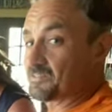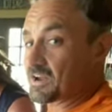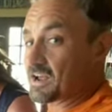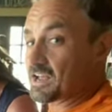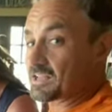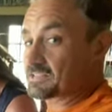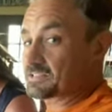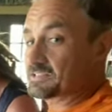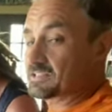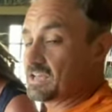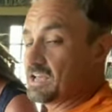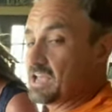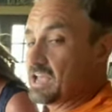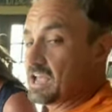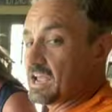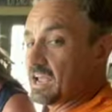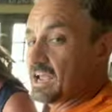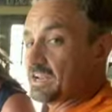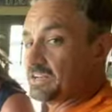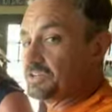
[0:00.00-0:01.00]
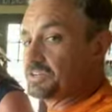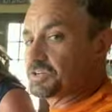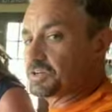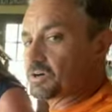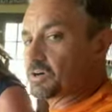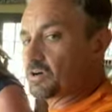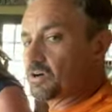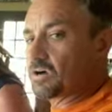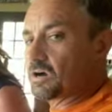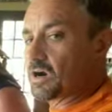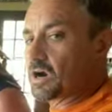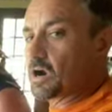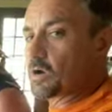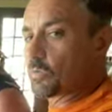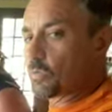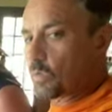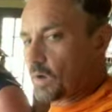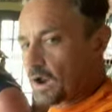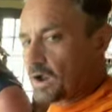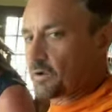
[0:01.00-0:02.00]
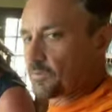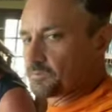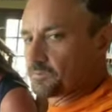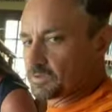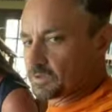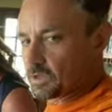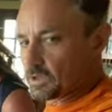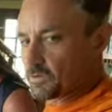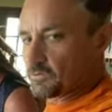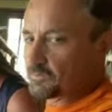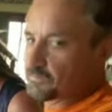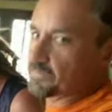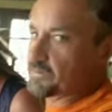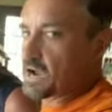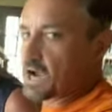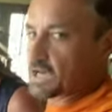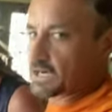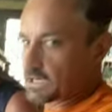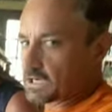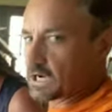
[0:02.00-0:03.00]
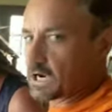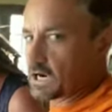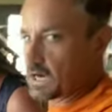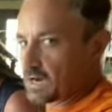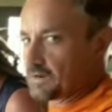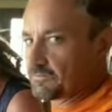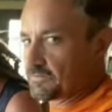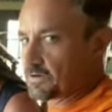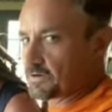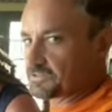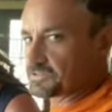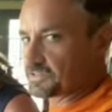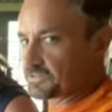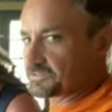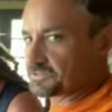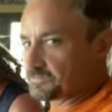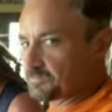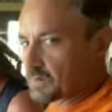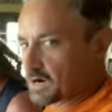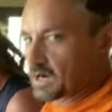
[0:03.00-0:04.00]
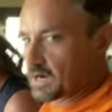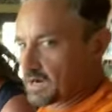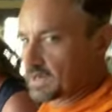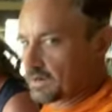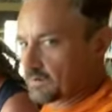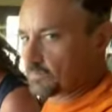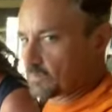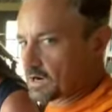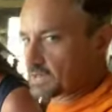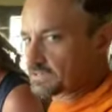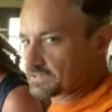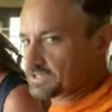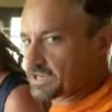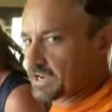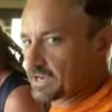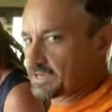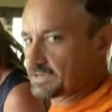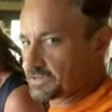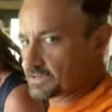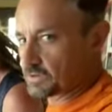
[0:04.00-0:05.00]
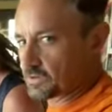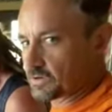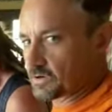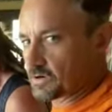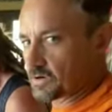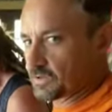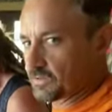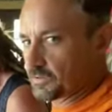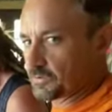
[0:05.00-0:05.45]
Fast. And you're a round loaf kind of guy versus my rectangular in this